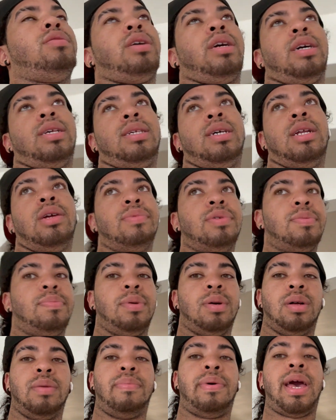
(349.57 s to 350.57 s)
Like I said, it was
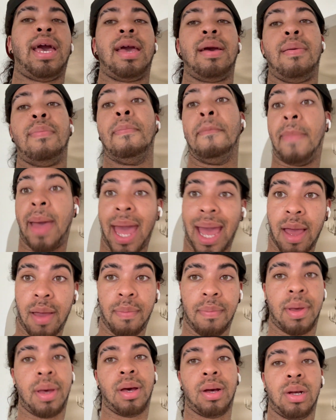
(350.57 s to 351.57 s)
built
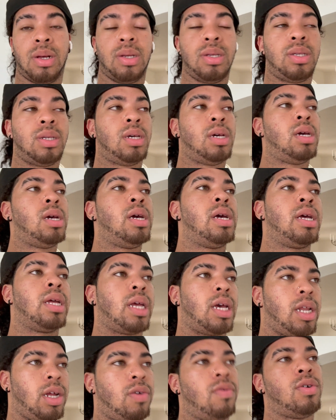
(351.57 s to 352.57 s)
paying bills,
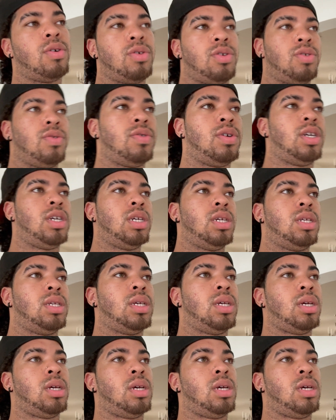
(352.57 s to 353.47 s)
getting groceries,